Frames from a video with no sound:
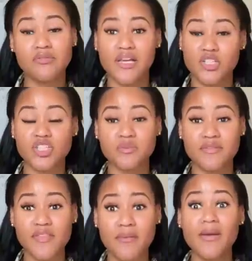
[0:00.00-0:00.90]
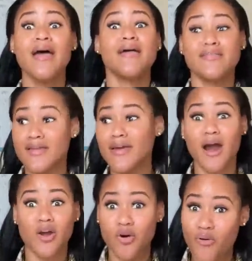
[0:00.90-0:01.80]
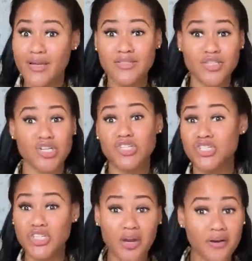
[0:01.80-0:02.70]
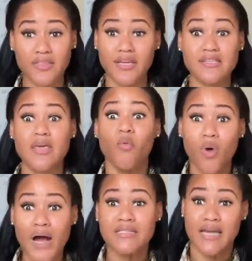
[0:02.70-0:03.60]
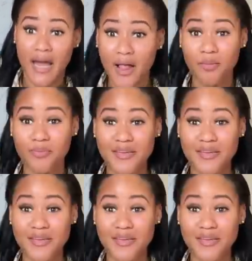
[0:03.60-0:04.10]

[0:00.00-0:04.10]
relationship with them, they are going to just share things. They want to help.